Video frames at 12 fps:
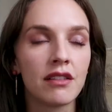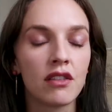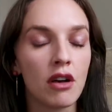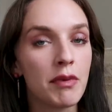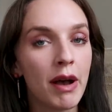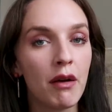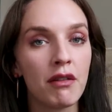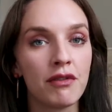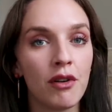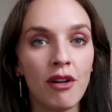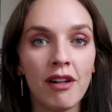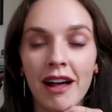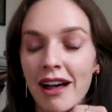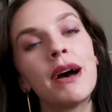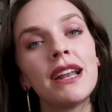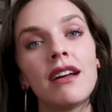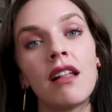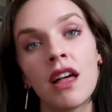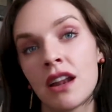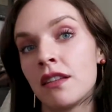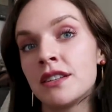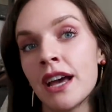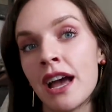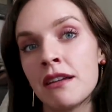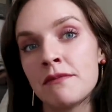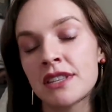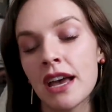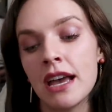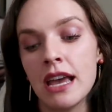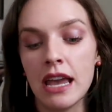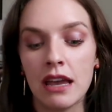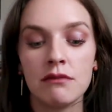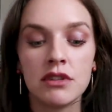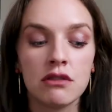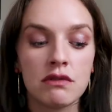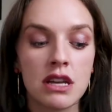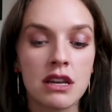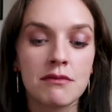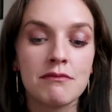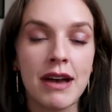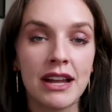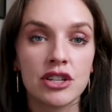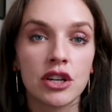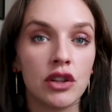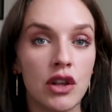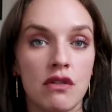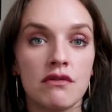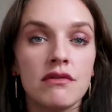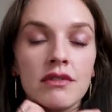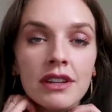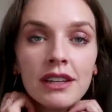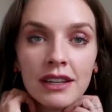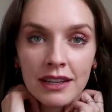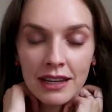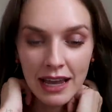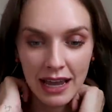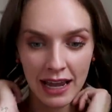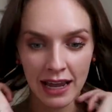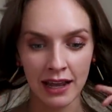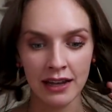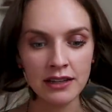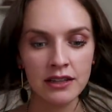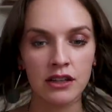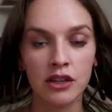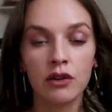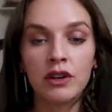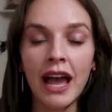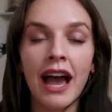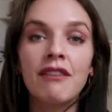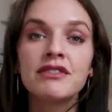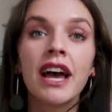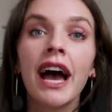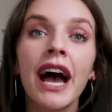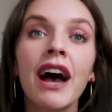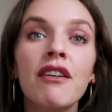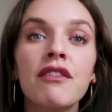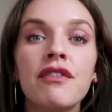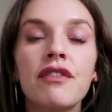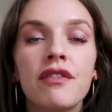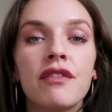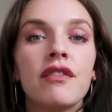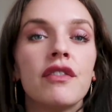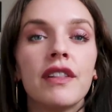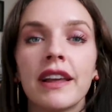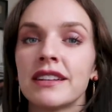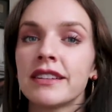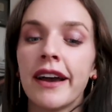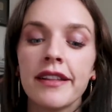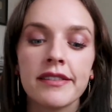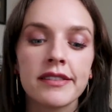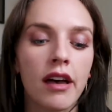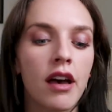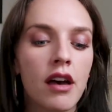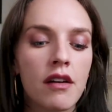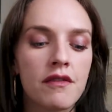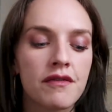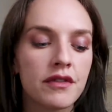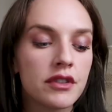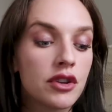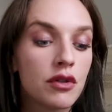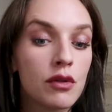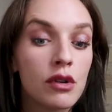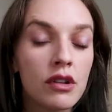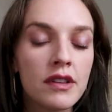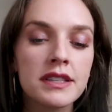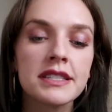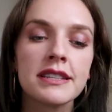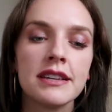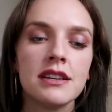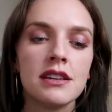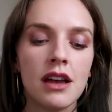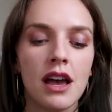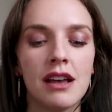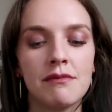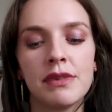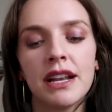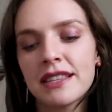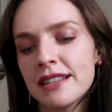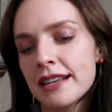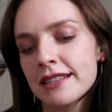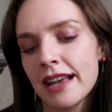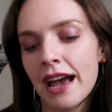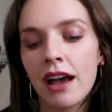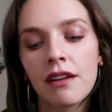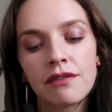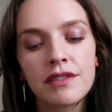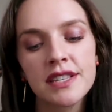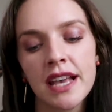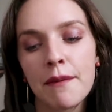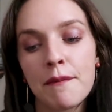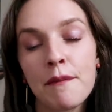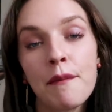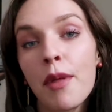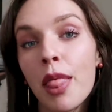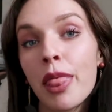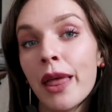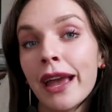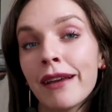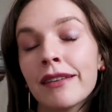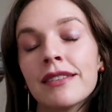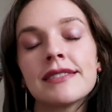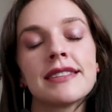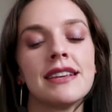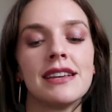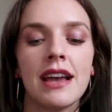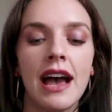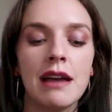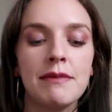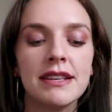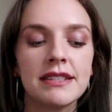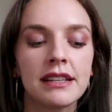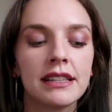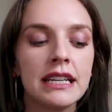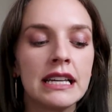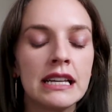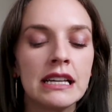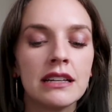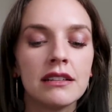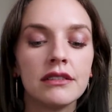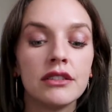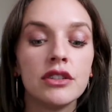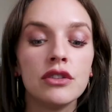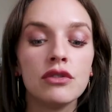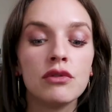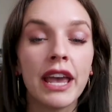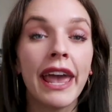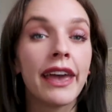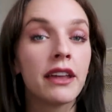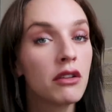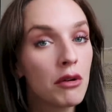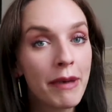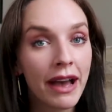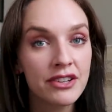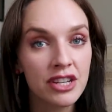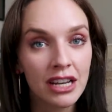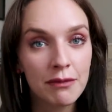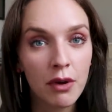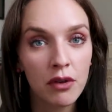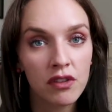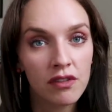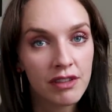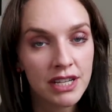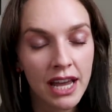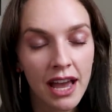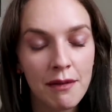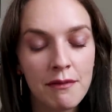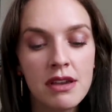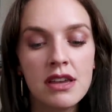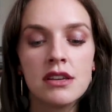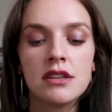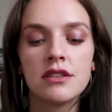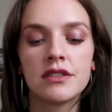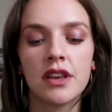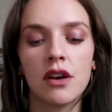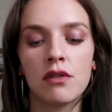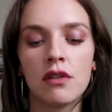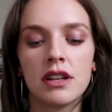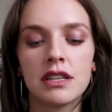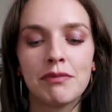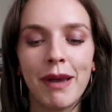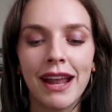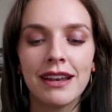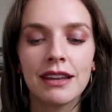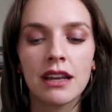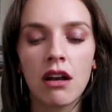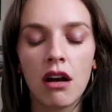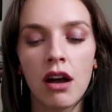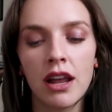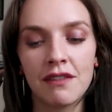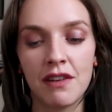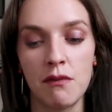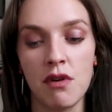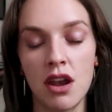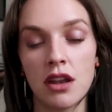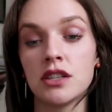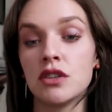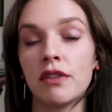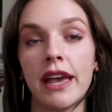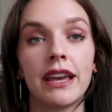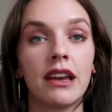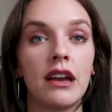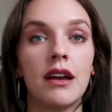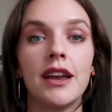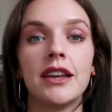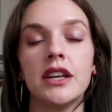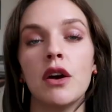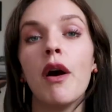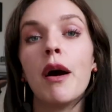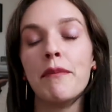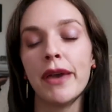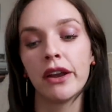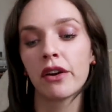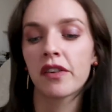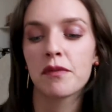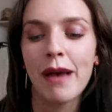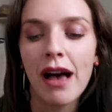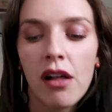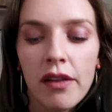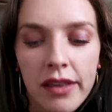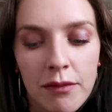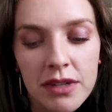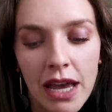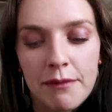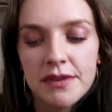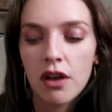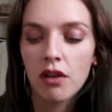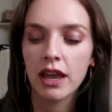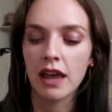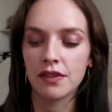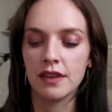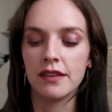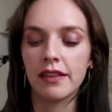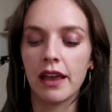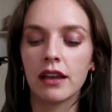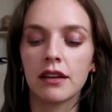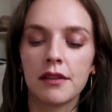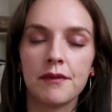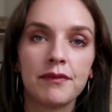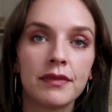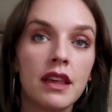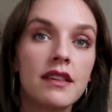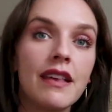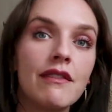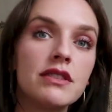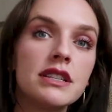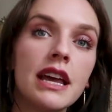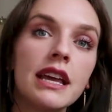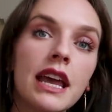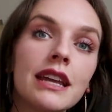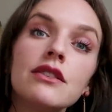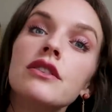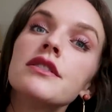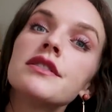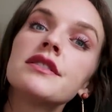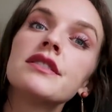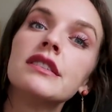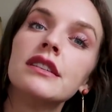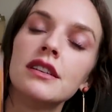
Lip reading: it's so powerful. But a lot of the times I am doing magic alone, and you don't have to have like tons of tools, but it's nice to have some things. I basically do candle magic most of the time. So depending on if I want to do like, you know, a bigger spell, sometimes I'll get these like 7-day candles.